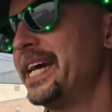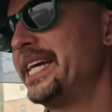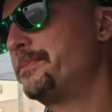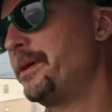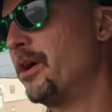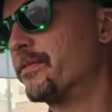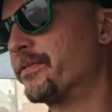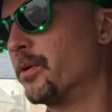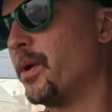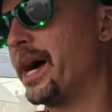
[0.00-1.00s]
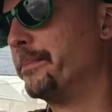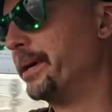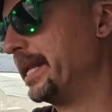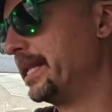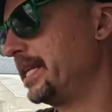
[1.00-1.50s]
It's been over for a while,
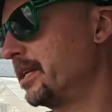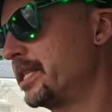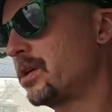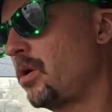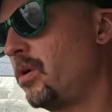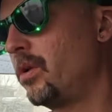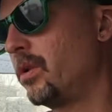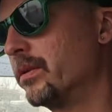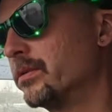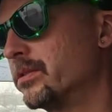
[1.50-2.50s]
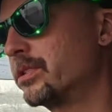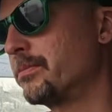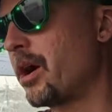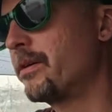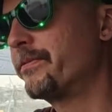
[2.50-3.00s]
but you know, this whole
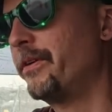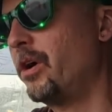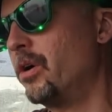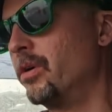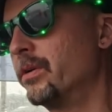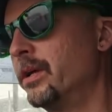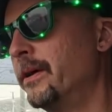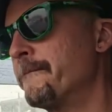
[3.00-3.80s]
smartphone,